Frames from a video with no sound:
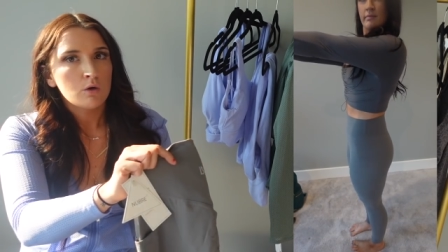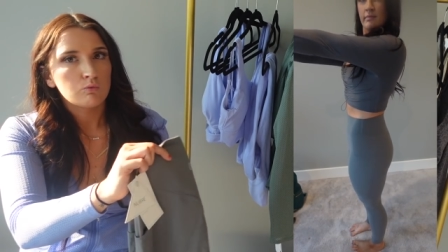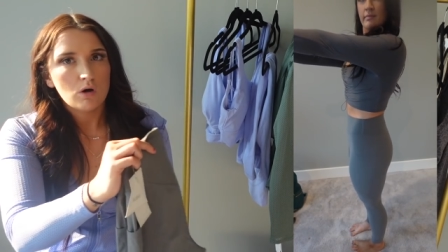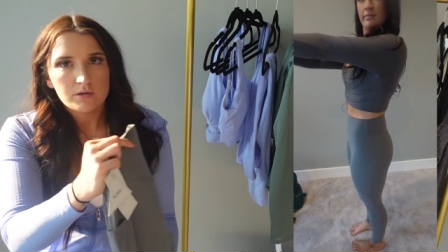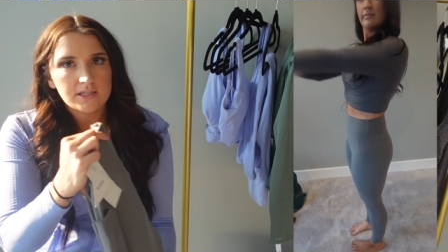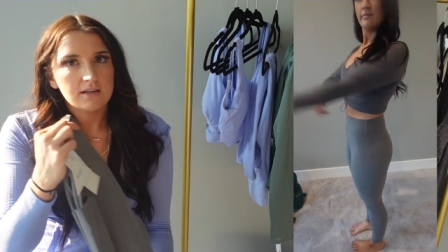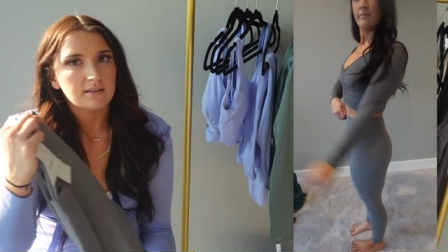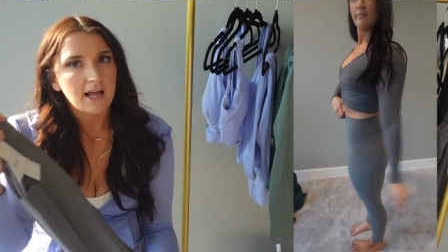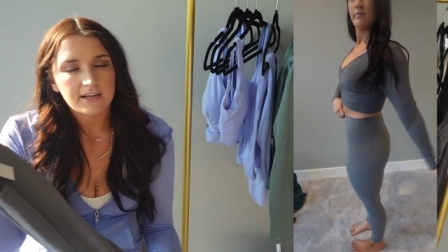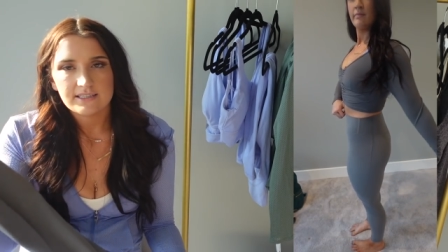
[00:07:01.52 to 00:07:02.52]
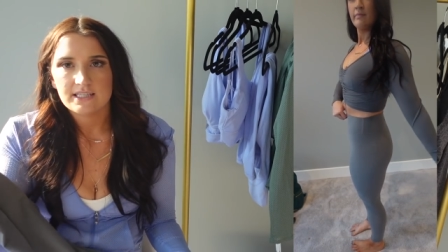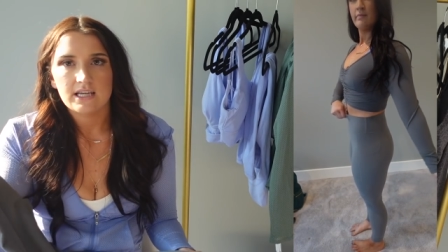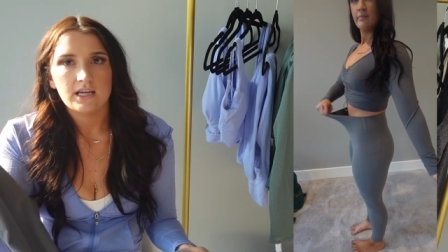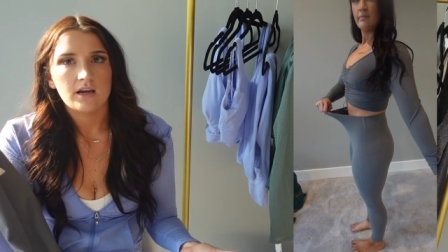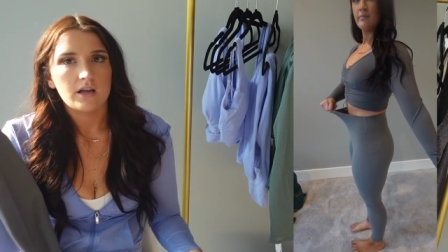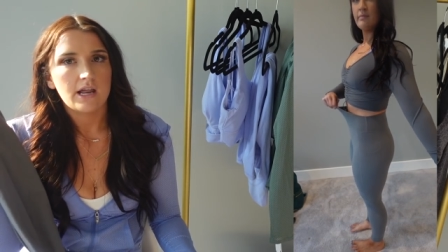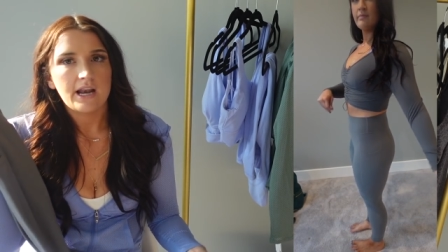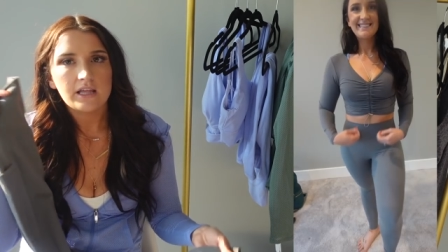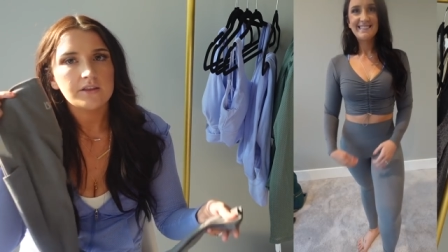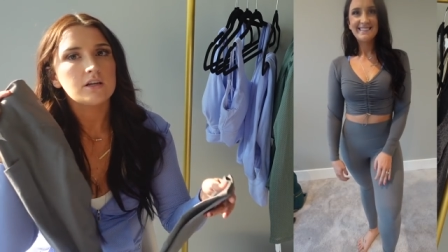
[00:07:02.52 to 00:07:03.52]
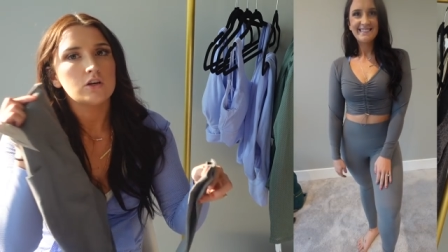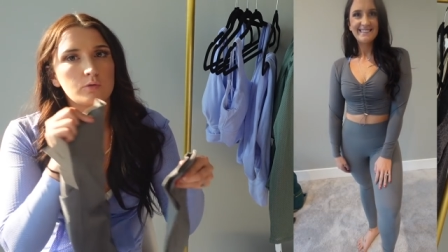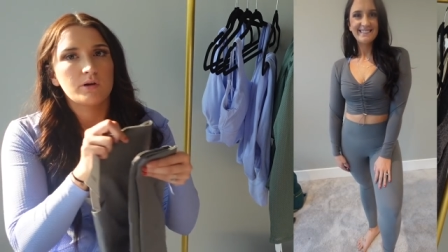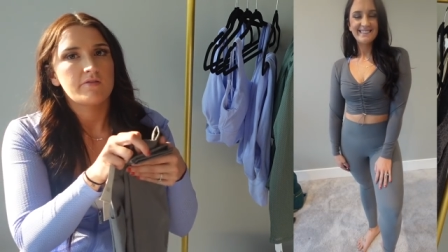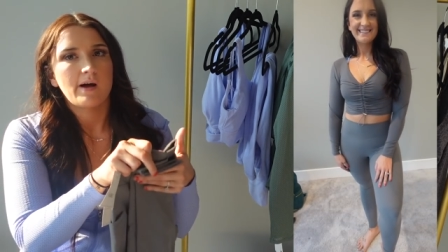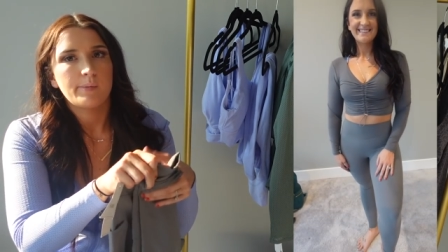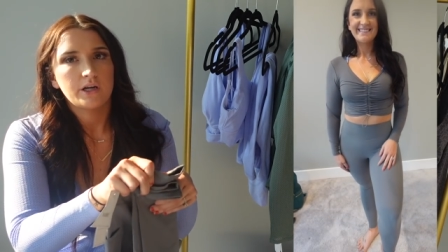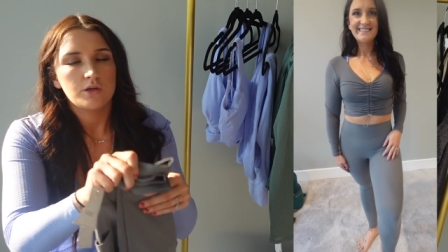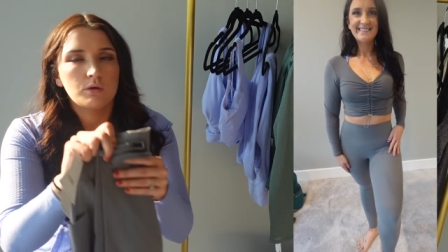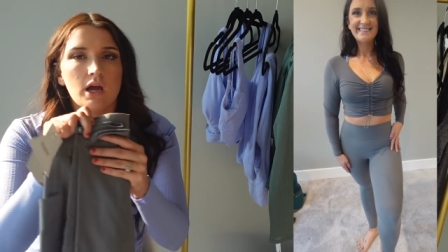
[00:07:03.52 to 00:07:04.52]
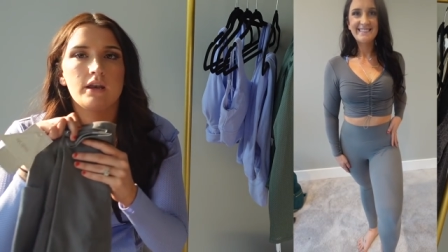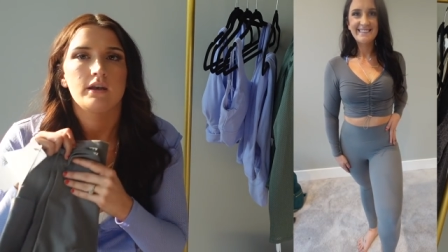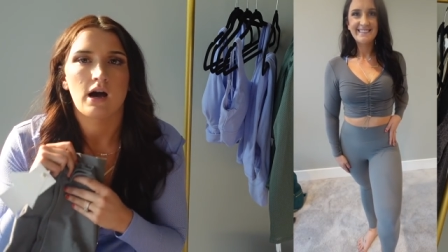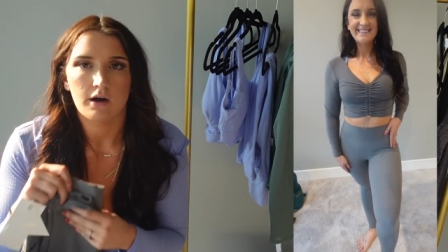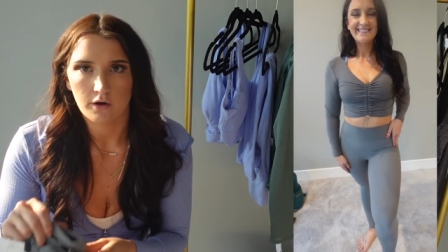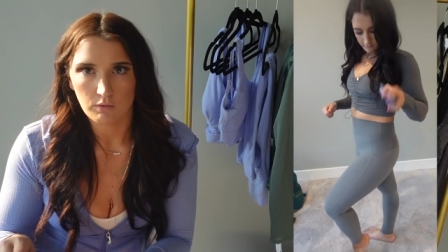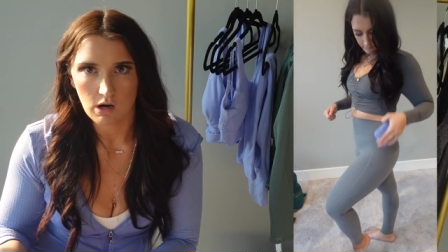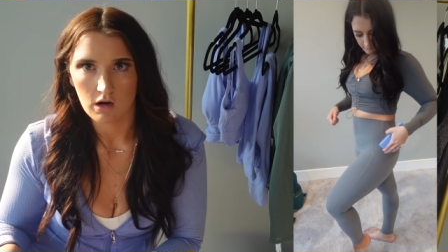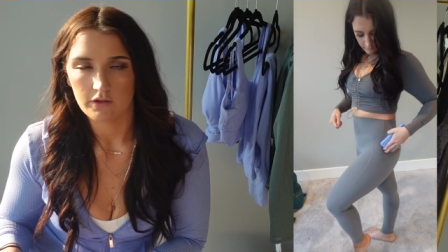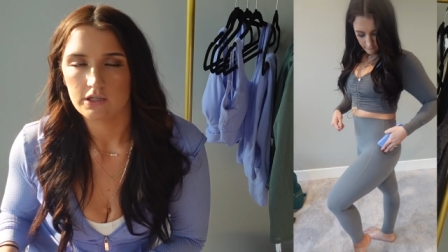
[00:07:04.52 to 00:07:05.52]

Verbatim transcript: Rosa, Legacy, anything NuBre fabric, you cannot go wrong.